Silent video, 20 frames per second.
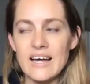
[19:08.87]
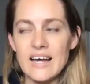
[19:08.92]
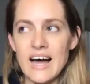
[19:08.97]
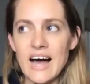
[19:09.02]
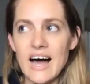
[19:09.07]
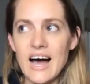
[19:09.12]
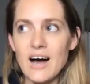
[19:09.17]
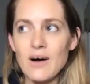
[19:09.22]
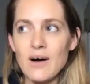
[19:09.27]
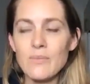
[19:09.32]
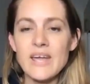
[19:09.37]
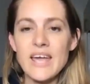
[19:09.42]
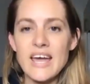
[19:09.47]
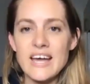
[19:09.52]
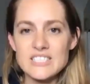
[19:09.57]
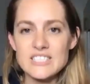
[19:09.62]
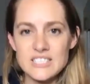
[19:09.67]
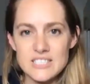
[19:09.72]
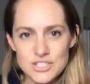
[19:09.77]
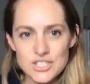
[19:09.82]
are we
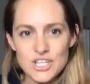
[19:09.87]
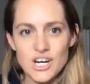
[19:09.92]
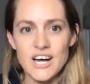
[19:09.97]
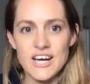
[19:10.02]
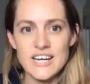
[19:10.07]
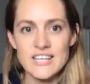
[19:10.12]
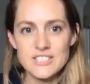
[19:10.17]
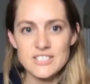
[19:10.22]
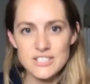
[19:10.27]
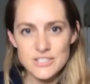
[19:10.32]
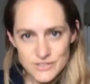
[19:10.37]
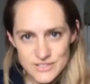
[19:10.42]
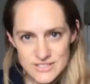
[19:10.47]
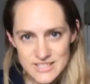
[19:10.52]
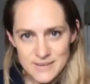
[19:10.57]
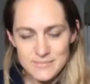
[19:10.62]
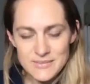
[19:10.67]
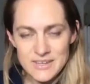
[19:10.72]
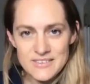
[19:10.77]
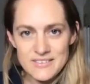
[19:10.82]
actually trying to do
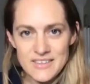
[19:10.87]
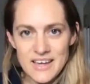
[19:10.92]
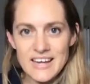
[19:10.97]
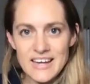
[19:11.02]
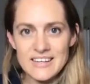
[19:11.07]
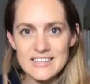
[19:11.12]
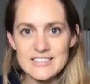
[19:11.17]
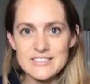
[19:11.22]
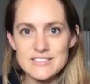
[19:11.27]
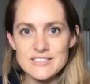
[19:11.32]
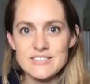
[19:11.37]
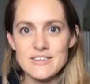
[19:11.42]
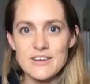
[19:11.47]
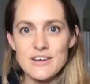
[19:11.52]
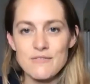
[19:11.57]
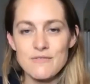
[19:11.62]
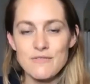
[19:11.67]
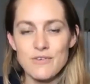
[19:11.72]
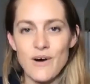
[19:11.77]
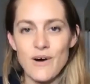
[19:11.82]
something that is
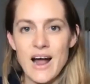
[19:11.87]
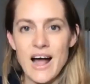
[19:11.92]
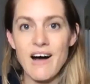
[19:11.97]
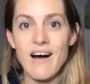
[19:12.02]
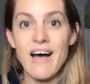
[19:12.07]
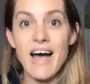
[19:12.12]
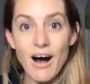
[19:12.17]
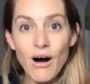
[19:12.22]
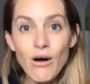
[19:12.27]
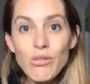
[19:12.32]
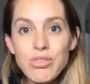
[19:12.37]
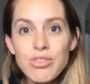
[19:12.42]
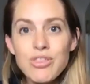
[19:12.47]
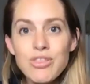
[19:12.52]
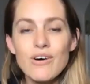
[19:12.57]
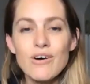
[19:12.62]
for our health?